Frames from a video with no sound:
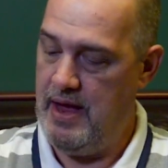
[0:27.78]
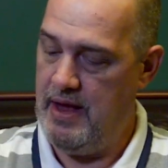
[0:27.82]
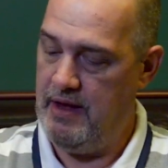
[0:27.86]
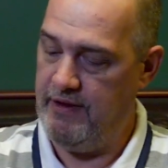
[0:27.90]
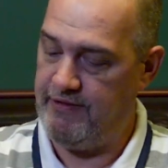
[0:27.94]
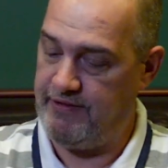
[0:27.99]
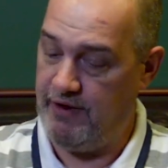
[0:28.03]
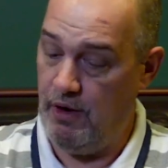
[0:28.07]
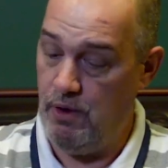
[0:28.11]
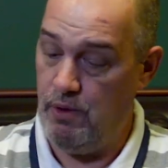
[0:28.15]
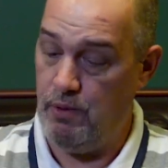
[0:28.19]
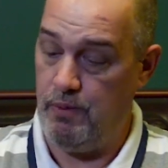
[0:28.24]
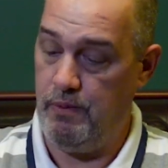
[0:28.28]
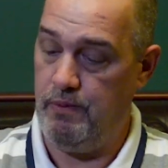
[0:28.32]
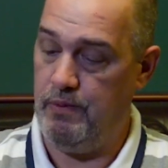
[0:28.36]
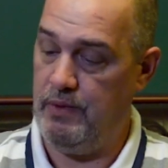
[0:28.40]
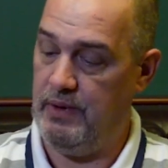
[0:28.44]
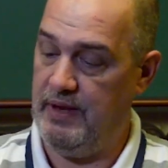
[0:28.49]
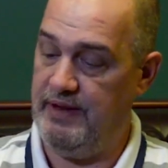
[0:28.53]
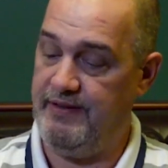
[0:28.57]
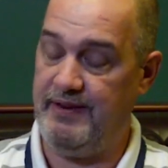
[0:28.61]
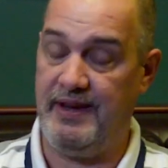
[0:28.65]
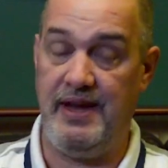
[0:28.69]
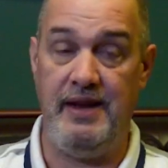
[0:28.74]
So
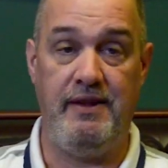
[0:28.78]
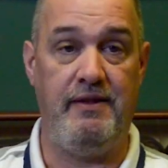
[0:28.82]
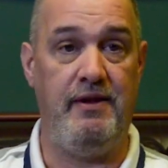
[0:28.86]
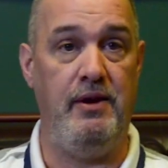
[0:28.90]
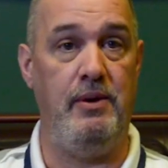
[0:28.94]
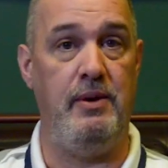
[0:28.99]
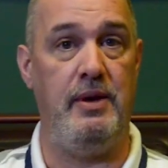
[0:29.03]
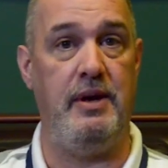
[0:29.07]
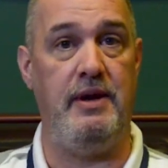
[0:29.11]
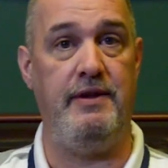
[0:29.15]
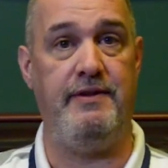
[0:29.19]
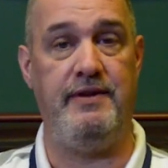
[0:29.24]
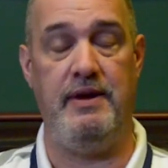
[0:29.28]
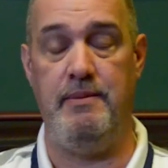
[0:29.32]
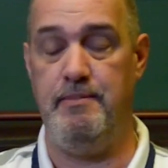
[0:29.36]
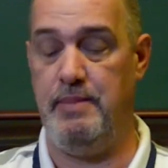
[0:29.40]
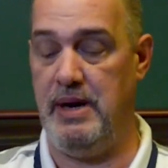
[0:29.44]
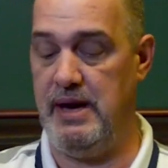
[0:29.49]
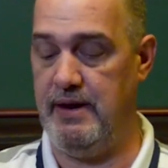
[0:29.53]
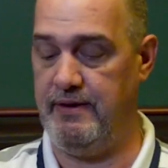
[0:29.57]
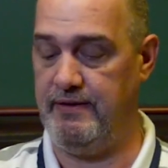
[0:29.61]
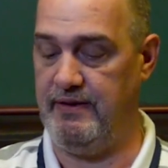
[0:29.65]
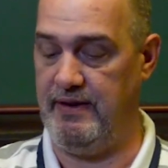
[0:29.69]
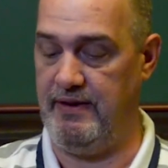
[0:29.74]
let's get to it. Let's
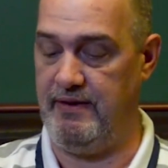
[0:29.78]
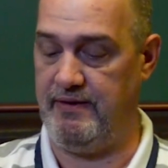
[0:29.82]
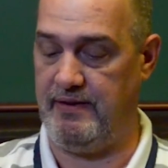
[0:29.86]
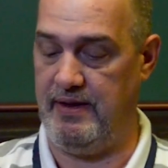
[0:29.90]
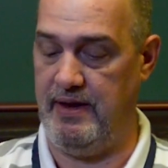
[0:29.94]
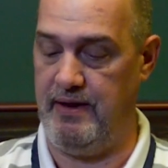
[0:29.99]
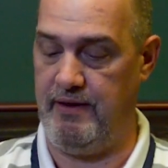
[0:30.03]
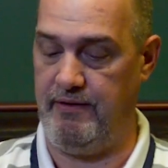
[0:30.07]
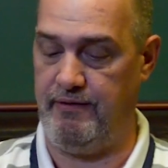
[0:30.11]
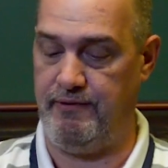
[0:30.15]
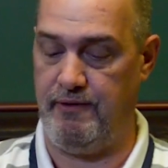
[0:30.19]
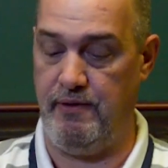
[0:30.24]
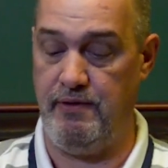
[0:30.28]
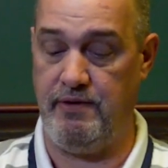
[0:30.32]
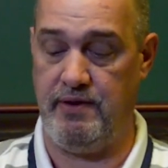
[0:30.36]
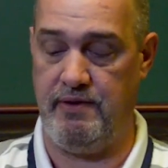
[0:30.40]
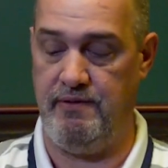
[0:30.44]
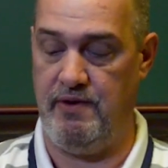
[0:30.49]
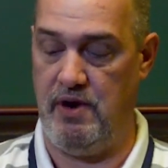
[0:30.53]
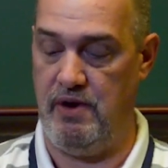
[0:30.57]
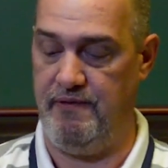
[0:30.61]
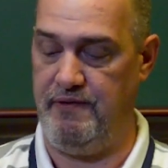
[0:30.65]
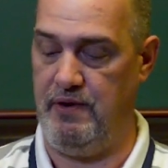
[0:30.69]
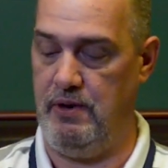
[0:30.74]
unbox these things. First of
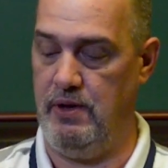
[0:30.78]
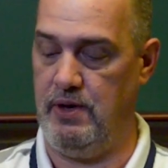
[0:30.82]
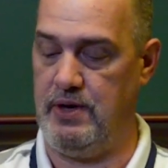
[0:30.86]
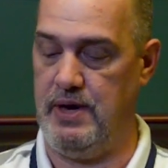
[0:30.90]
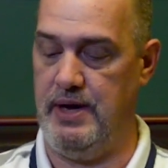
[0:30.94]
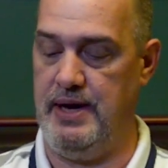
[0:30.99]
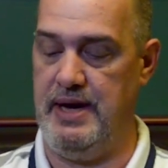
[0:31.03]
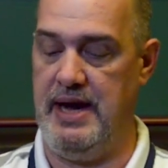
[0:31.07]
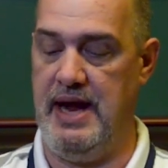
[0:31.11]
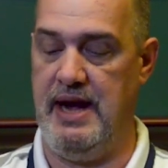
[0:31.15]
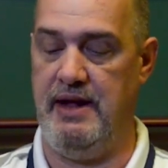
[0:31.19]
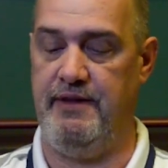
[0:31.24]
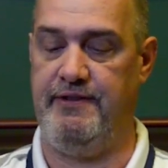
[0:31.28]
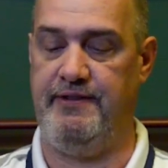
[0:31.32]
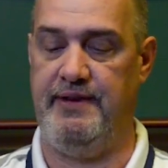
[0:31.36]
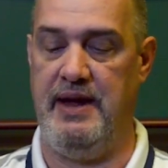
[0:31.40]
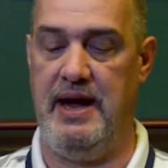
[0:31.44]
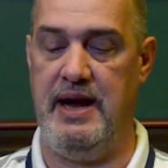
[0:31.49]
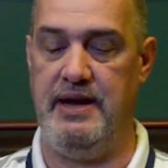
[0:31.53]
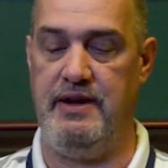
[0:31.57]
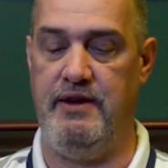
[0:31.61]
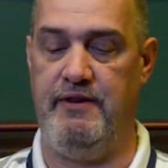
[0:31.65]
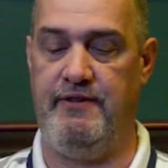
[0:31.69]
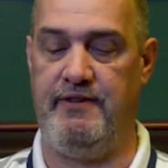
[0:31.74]
all, if you look on the
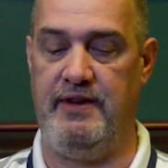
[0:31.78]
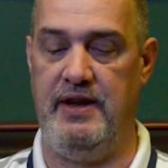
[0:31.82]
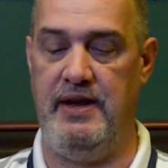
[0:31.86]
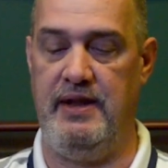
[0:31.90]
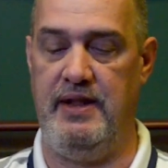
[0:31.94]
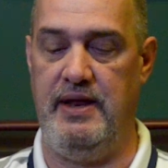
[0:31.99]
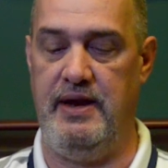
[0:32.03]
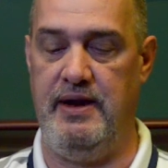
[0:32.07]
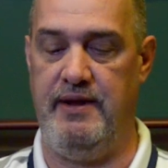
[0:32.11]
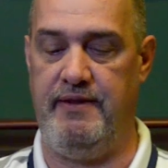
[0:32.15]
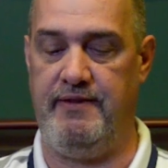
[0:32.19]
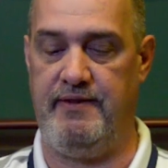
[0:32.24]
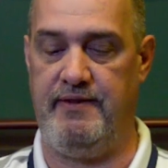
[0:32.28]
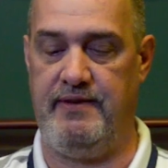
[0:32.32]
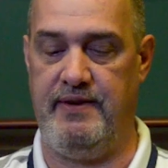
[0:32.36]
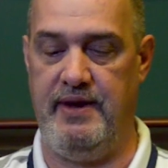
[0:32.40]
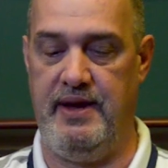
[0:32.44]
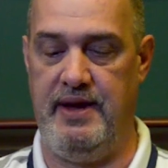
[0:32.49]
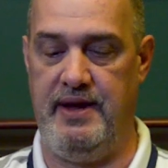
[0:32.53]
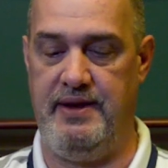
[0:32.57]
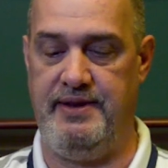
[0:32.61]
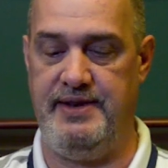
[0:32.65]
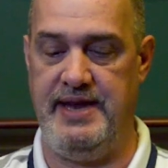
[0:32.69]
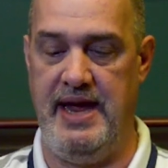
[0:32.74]
outside, you see that it's
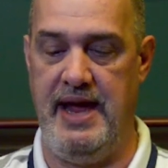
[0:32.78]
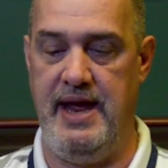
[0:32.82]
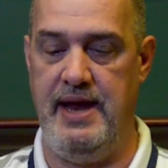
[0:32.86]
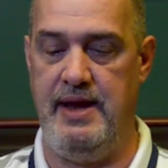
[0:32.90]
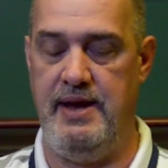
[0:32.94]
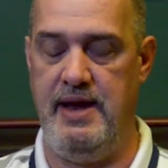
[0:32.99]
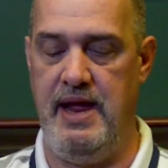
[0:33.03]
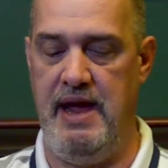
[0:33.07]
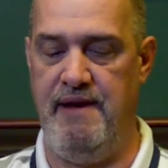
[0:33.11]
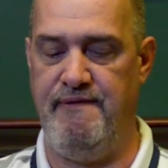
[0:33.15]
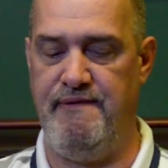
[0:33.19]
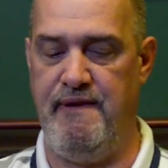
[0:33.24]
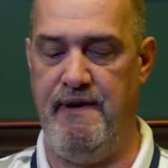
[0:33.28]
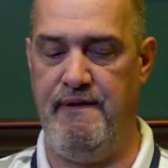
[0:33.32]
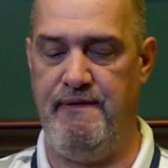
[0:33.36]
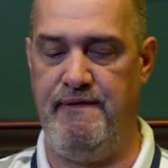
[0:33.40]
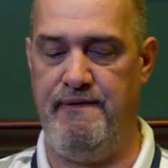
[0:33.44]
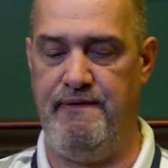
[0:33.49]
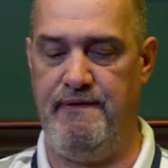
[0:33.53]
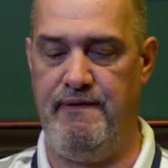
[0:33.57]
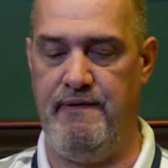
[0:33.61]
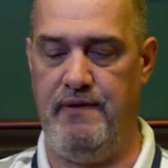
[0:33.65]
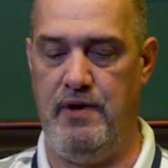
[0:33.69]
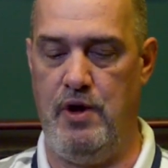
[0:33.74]
10
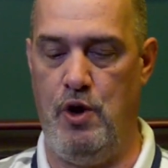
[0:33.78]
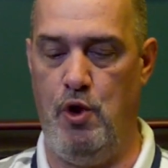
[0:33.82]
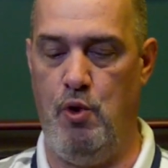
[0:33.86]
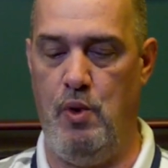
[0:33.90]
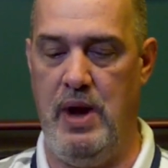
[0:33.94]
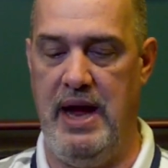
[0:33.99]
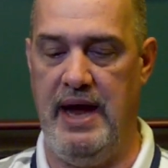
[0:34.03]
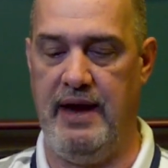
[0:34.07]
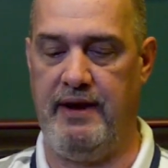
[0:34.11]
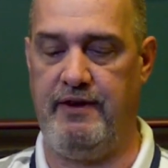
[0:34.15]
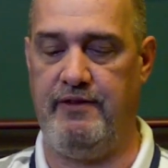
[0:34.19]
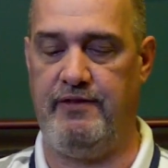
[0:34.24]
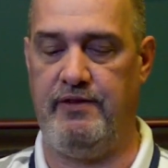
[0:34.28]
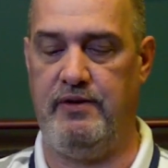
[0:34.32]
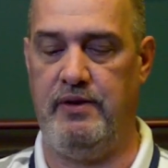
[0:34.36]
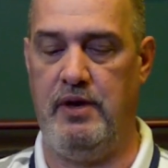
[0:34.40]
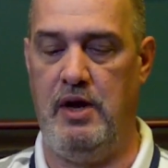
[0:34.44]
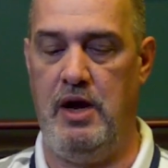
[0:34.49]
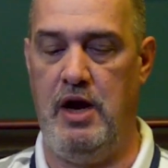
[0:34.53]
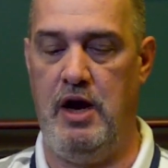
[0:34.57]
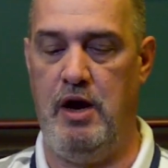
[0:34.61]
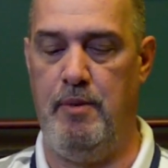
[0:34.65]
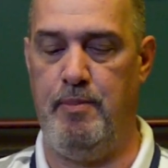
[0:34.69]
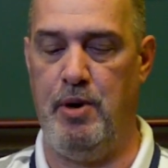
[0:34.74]
FFOX
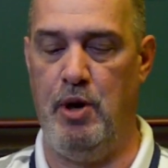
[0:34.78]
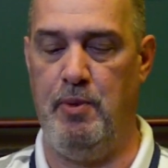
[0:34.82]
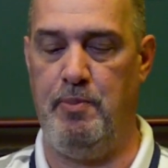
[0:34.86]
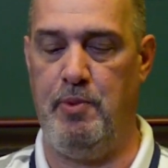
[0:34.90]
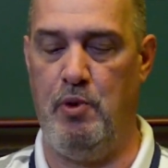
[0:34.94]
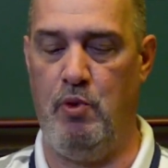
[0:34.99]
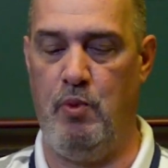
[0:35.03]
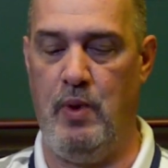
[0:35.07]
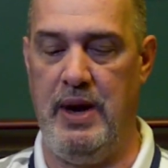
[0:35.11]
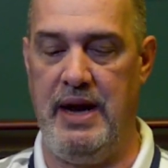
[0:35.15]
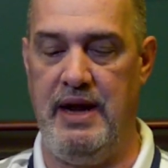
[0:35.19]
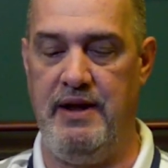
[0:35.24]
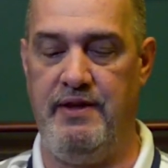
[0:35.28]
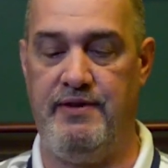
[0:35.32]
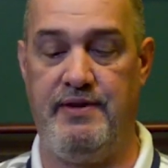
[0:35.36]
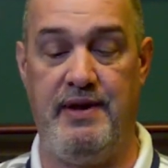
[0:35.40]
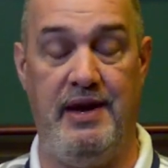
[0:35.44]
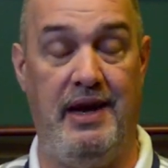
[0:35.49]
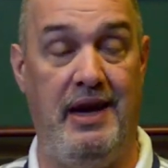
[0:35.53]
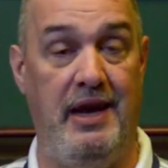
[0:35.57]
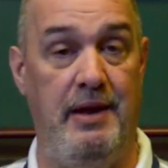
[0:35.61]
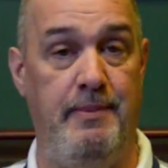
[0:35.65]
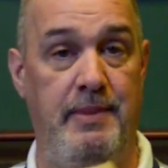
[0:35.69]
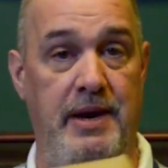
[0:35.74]
Purple Rains,
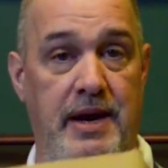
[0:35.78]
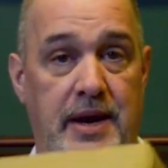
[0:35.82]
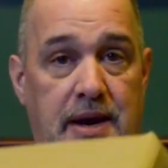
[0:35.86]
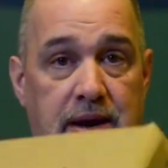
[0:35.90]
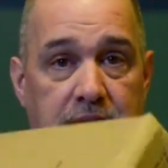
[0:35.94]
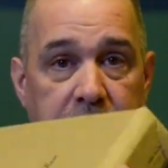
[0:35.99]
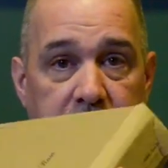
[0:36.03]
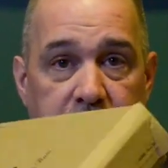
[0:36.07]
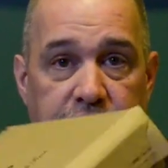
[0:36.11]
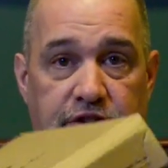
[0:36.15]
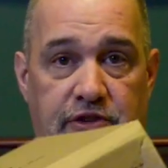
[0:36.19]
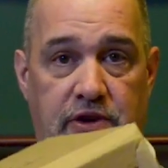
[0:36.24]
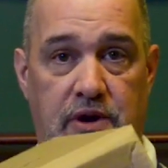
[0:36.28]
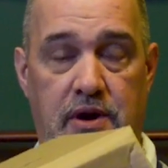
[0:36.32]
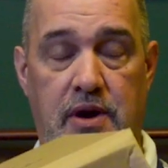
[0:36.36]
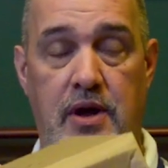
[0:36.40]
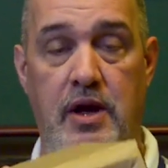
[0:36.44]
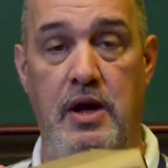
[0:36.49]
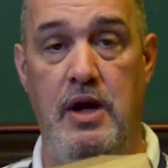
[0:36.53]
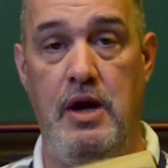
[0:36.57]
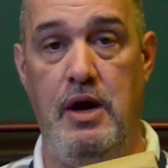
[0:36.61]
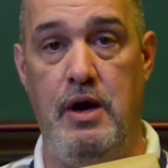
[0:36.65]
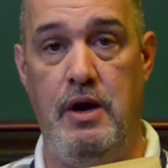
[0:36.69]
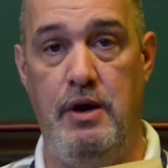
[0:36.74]
limited edition,
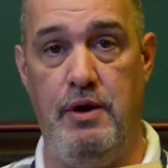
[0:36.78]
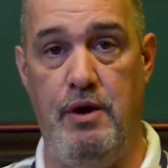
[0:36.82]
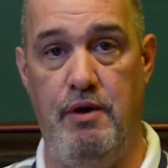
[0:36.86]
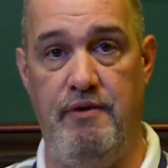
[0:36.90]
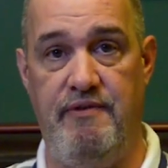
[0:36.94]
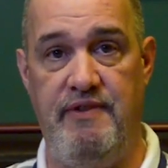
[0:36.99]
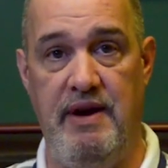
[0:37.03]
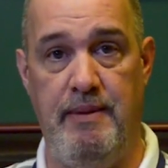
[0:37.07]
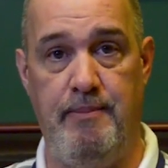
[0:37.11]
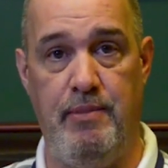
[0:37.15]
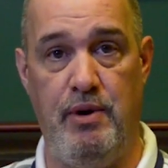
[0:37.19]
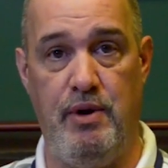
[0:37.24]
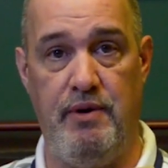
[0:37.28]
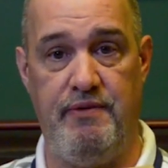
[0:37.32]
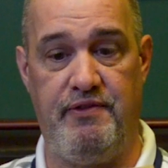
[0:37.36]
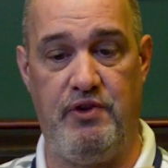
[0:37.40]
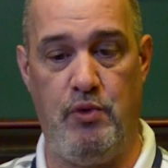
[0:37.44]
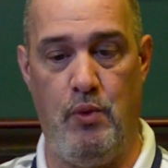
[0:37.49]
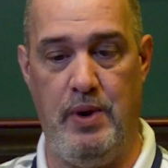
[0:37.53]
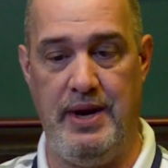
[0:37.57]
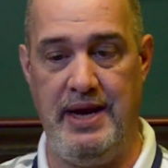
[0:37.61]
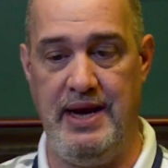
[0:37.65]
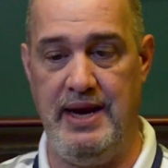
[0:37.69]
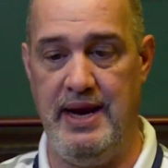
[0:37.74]
November of
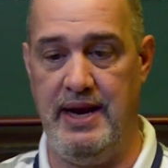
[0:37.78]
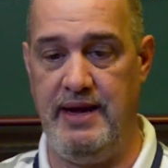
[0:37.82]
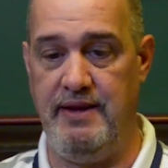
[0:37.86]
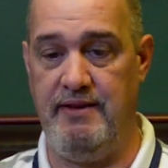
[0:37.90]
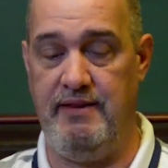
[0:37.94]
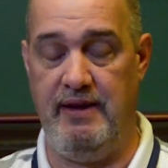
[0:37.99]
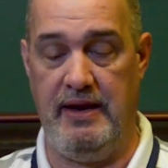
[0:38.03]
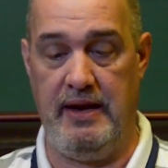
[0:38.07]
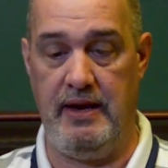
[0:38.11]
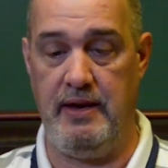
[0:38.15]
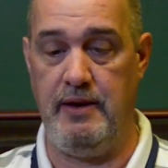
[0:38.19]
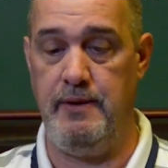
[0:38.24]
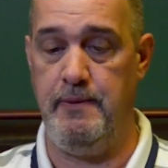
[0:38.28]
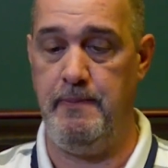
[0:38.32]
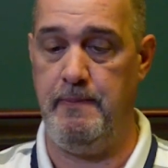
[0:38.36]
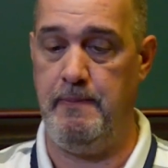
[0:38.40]
2019.